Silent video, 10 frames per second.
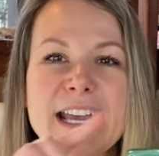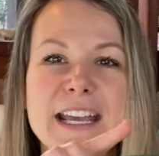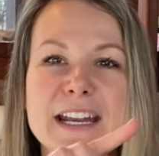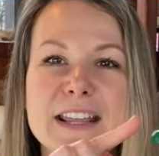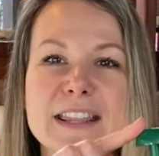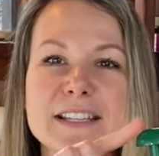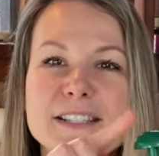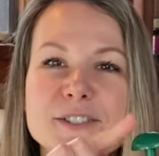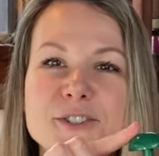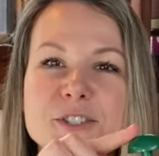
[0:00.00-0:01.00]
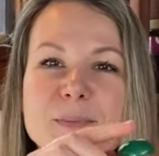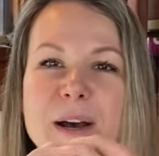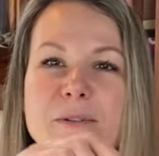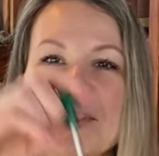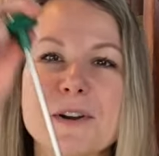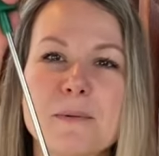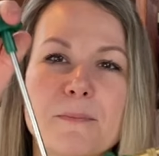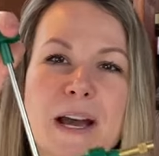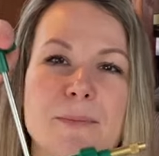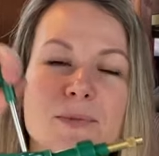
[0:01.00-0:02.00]
and this is just powered
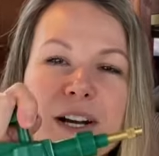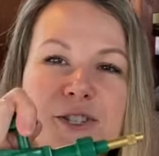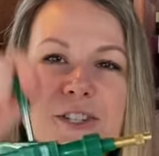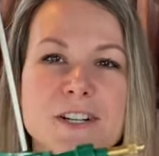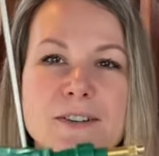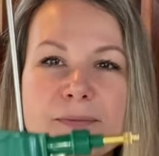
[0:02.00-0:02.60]
by pressure.